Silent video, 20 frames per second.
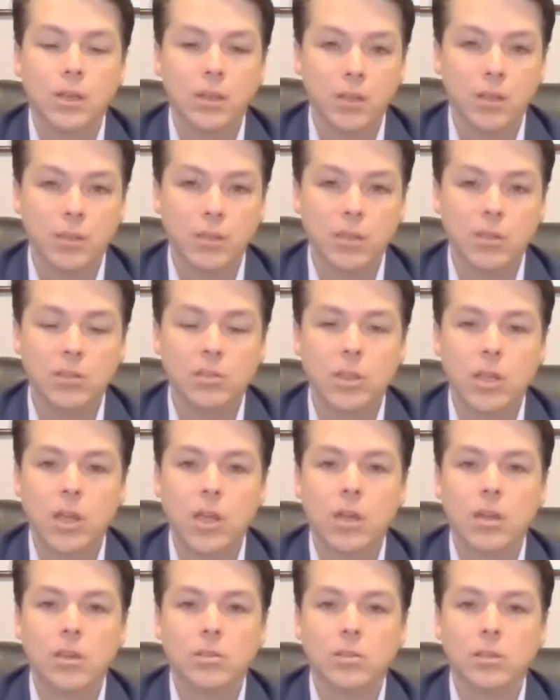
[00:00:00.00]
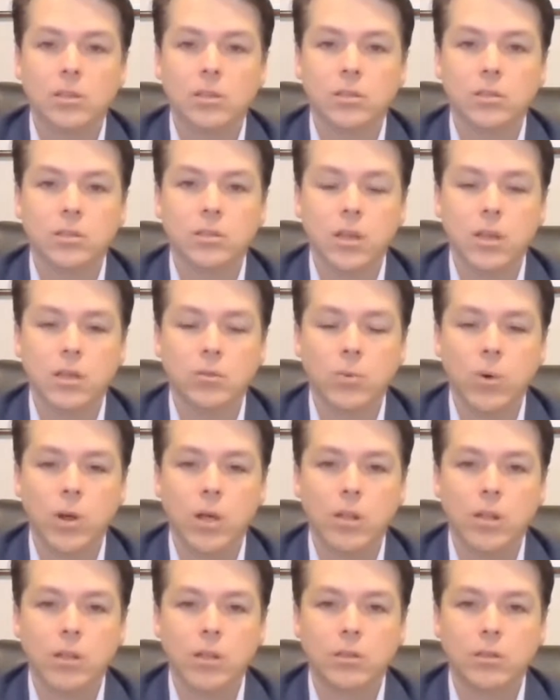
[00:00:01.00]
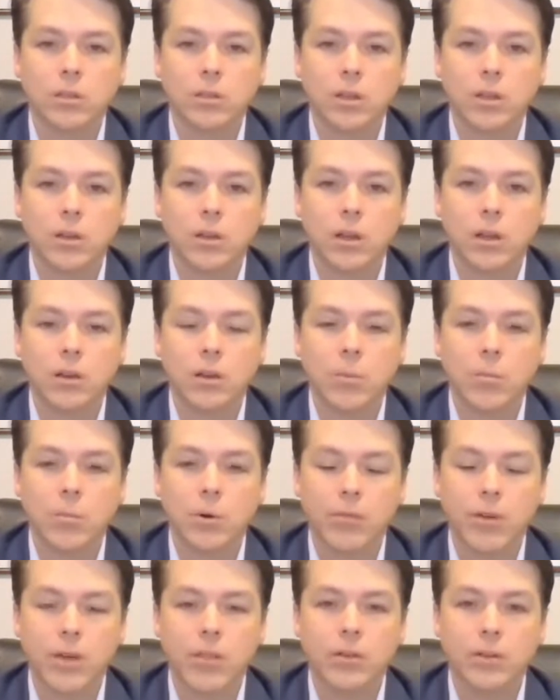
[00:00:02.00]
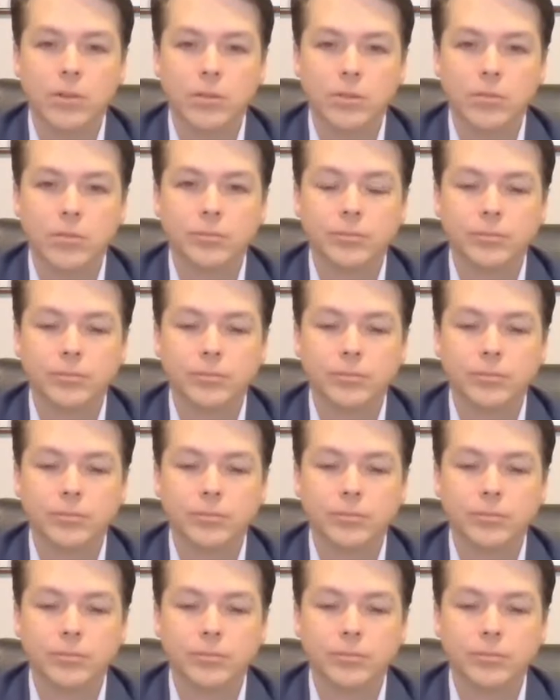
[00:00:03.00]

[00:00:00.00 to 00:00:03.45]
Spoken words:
in this case, as well as a number of others.